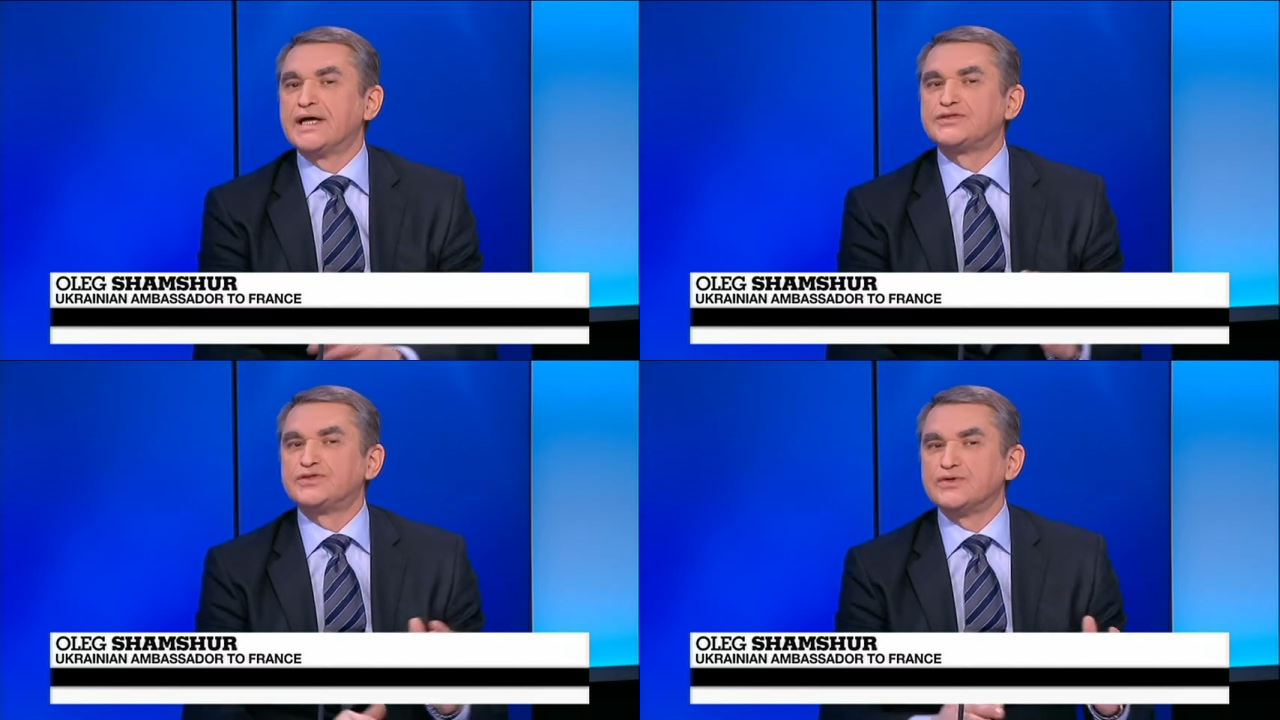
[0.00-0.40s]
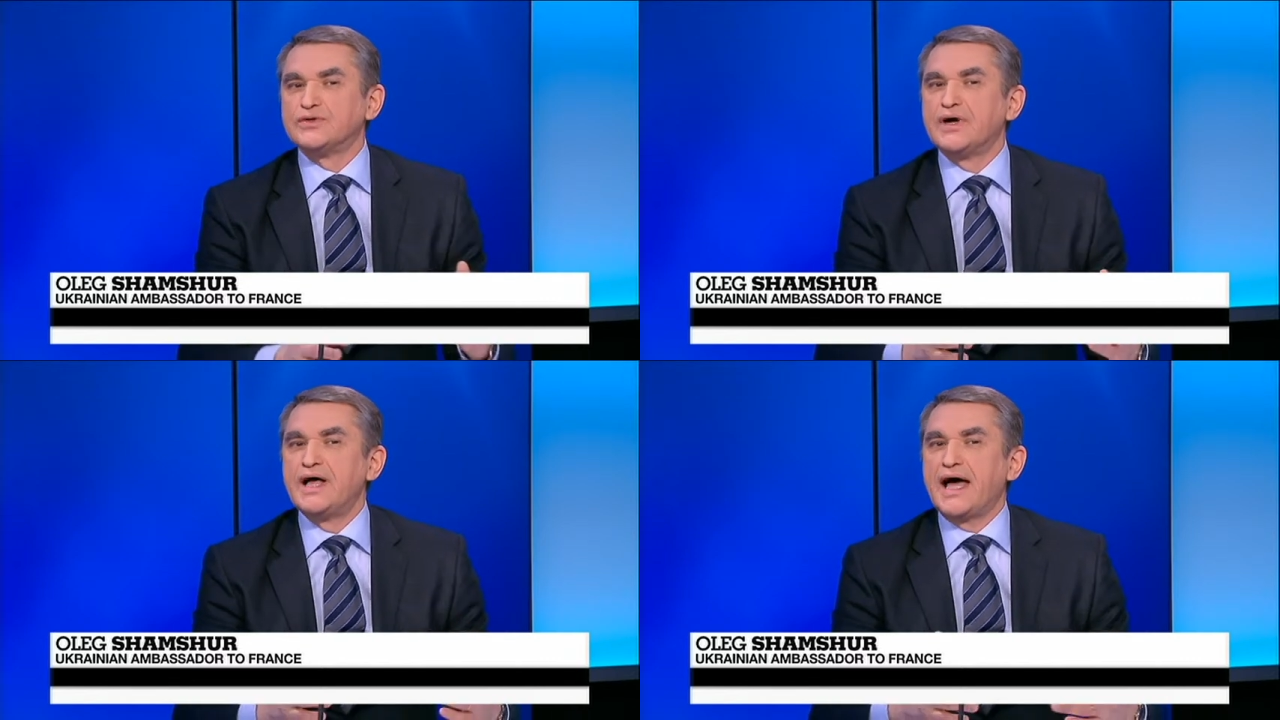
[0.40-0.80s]

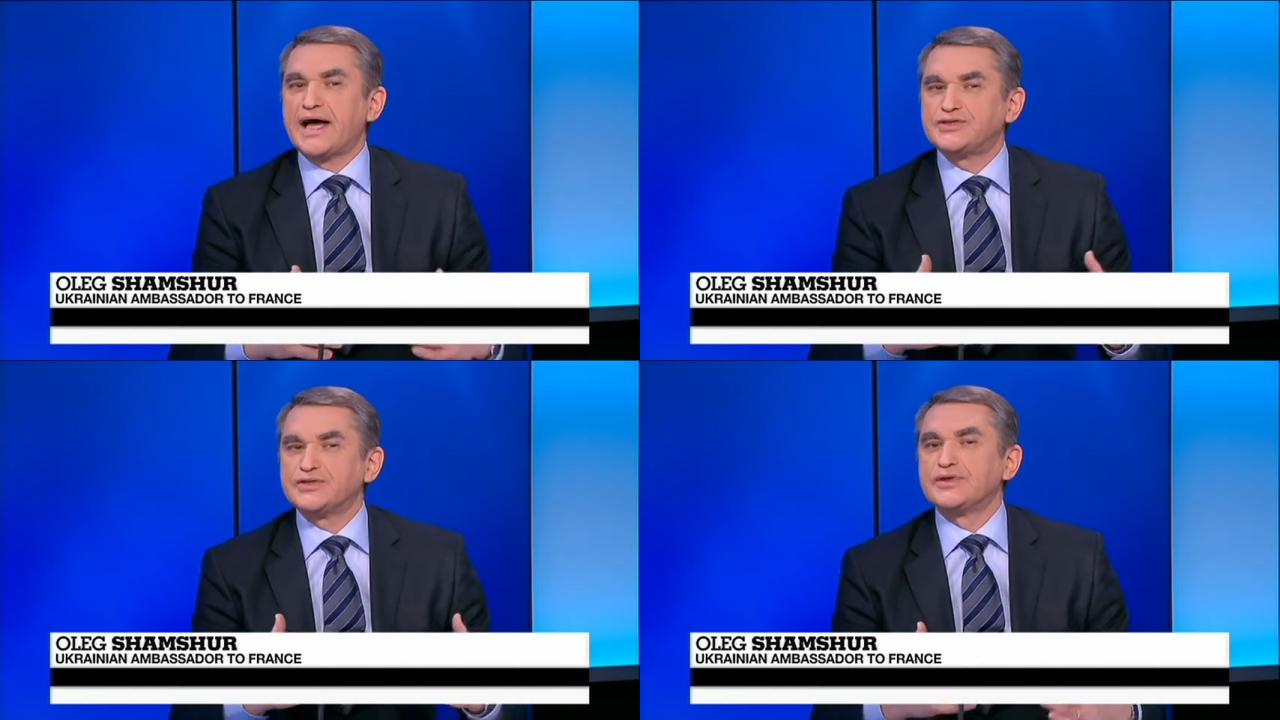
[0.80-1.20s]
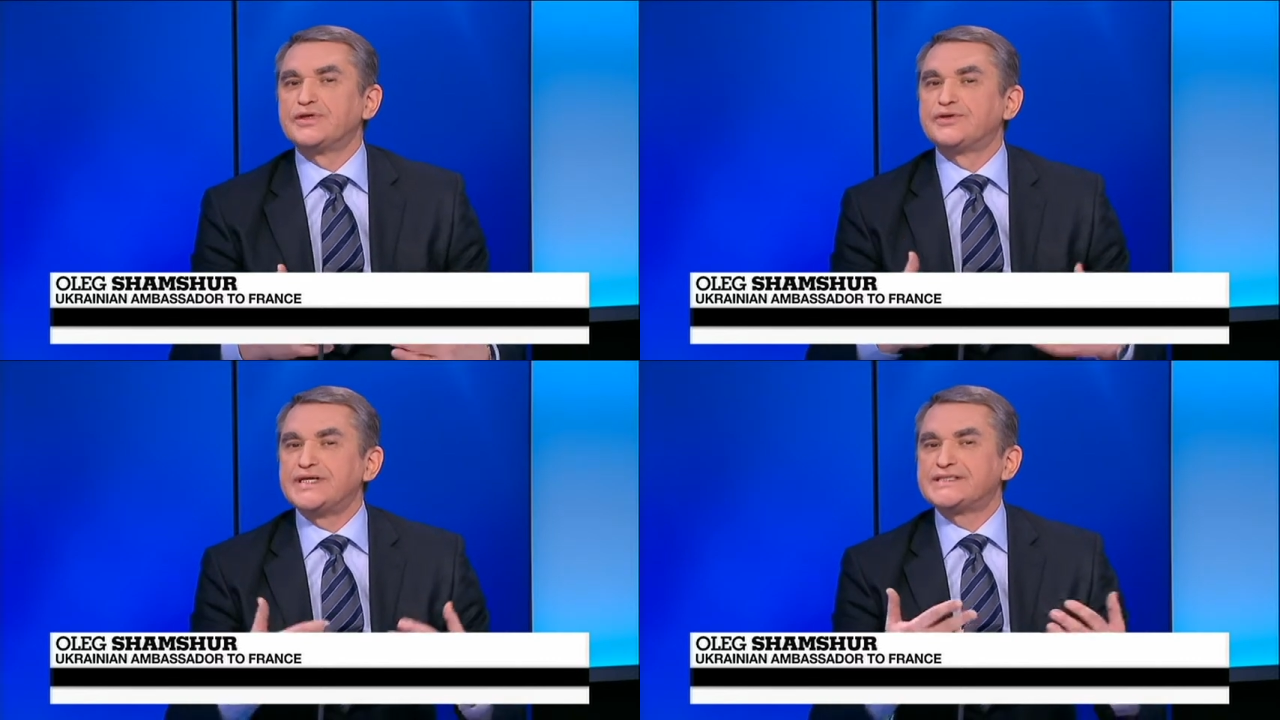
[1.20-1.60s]
to
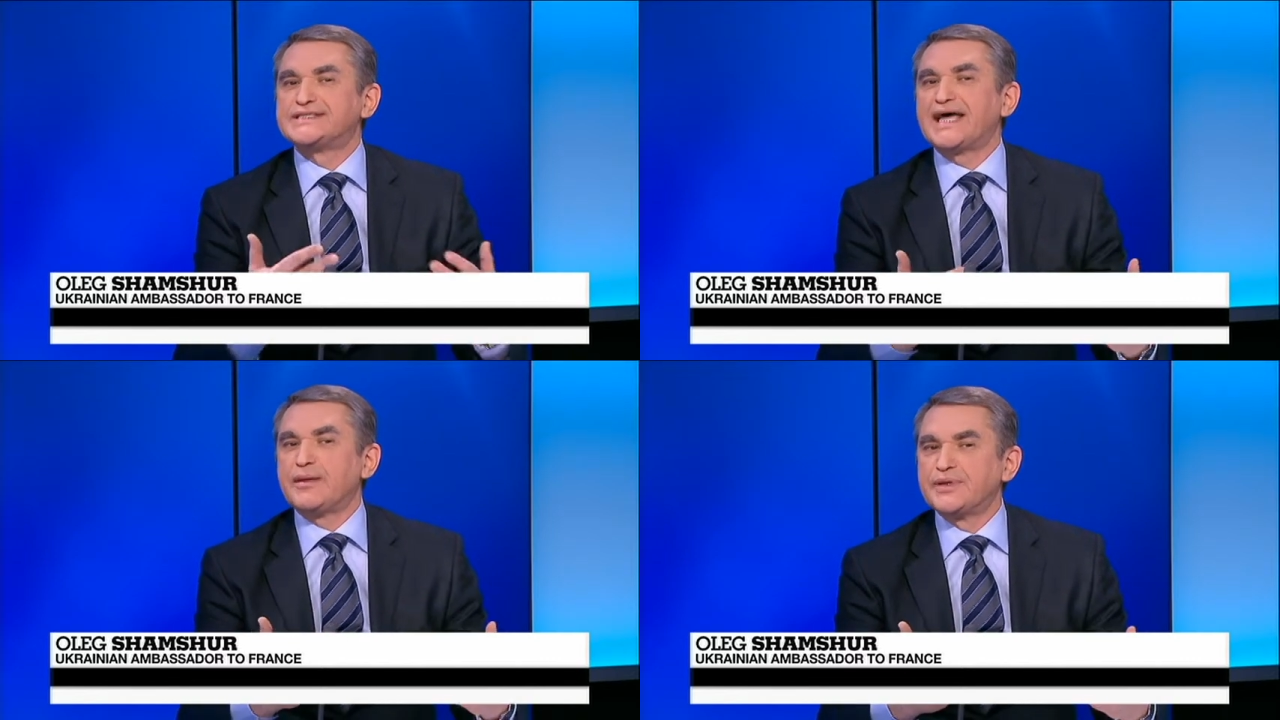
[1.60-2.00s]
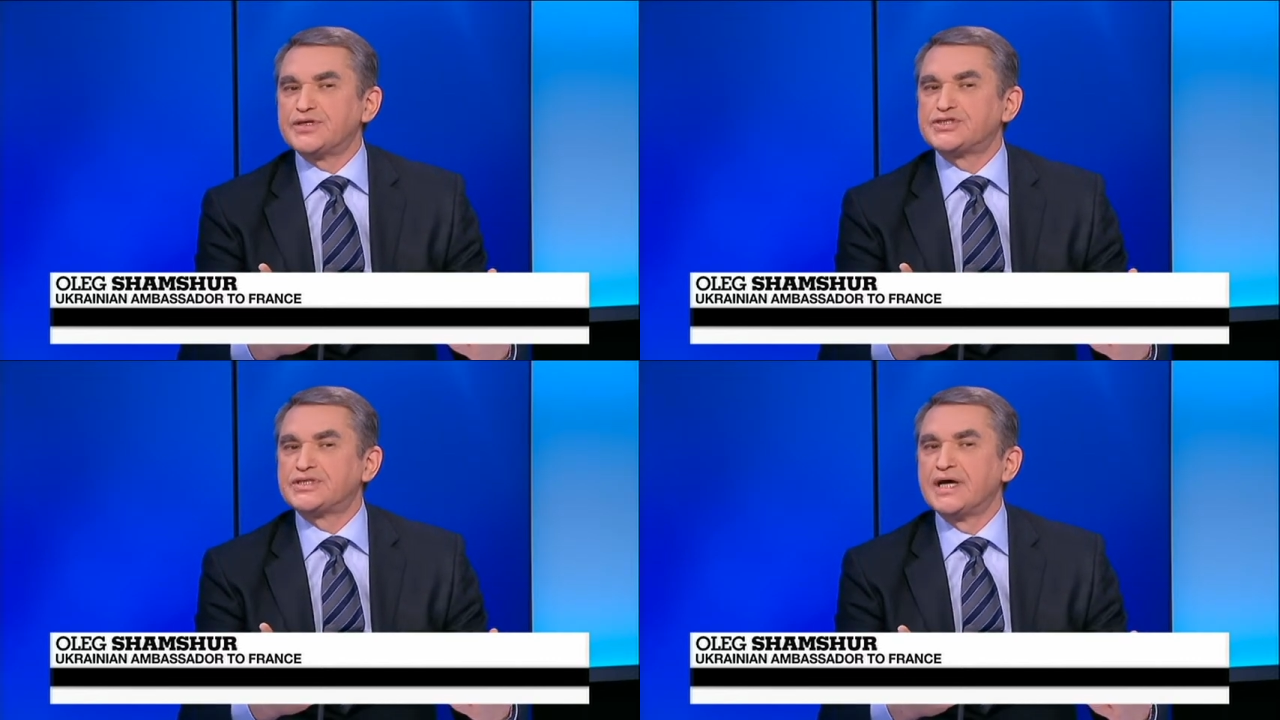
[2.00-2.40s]
actually
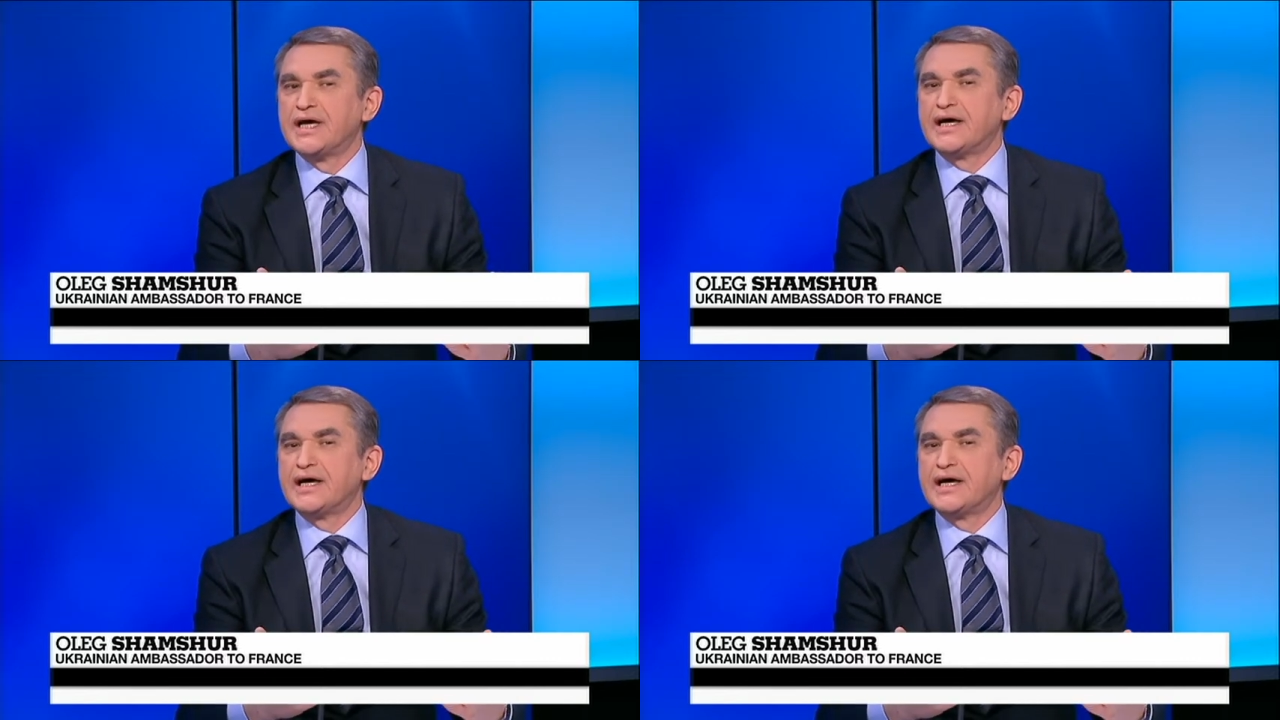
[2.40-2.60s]
reestablish